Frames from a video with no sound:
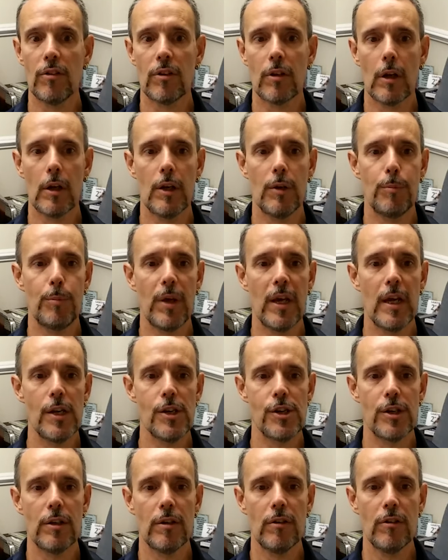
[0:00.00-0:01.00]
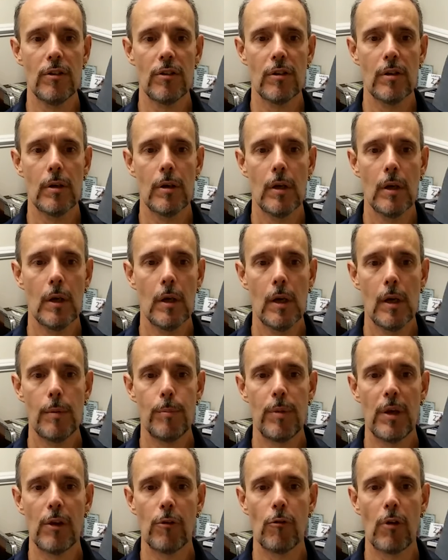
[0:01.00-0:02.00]
studied pigeons
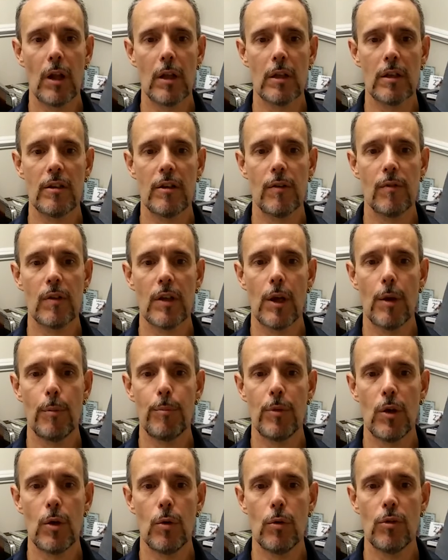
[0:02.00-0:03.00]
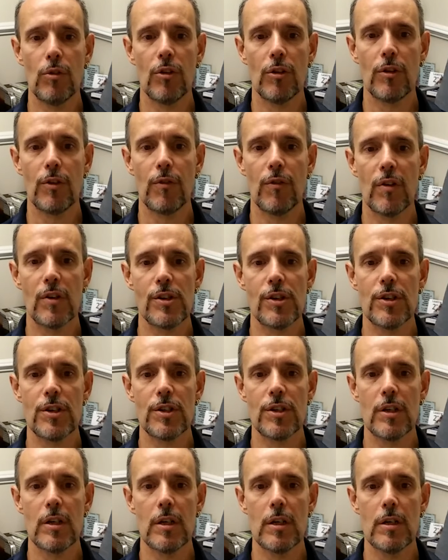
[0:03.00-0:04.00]
being relatively immune to
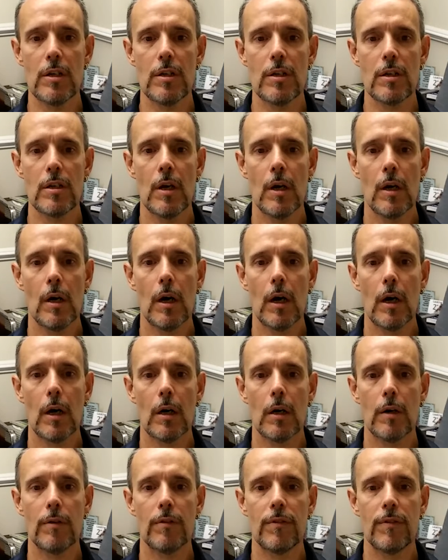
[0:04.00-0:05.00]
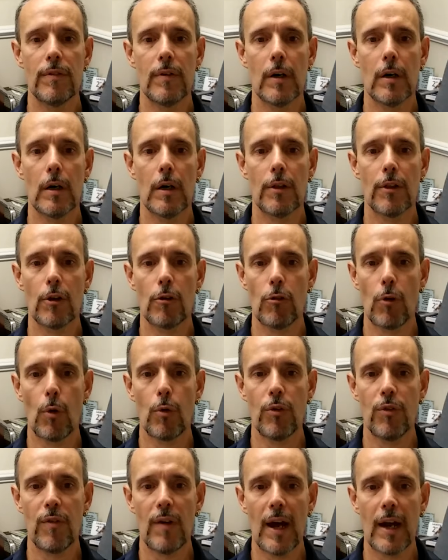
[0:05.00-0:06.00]
deficiencies of the
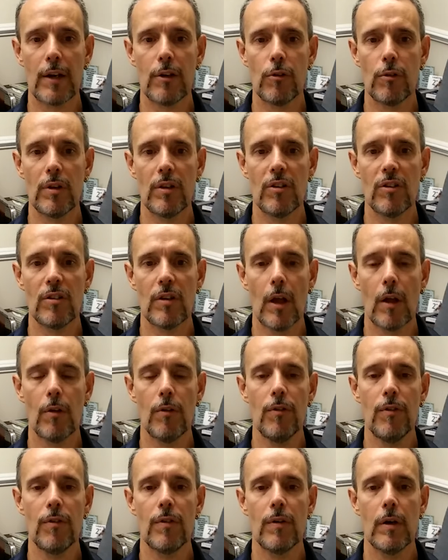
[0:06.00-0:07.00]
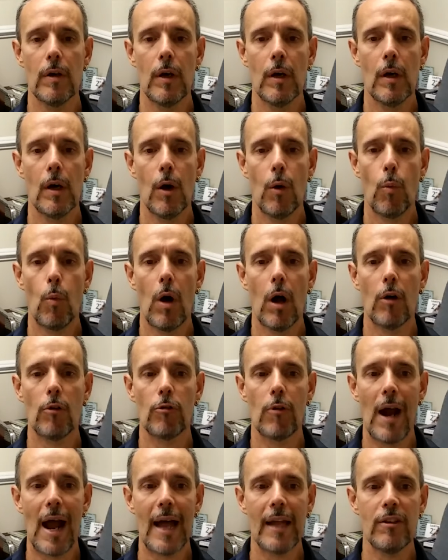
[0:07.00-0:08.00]
growth factor itself, while
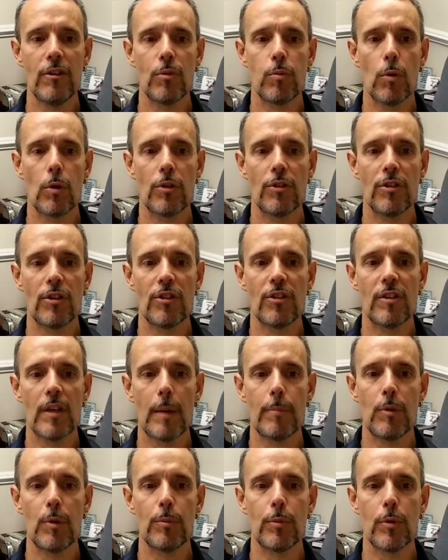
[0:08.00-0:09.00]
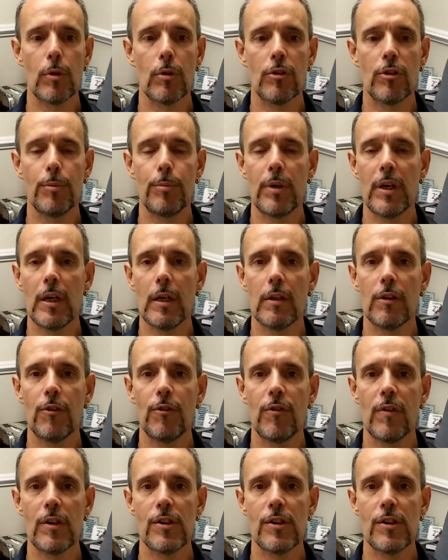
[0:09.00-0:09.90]
rats were susceptible to being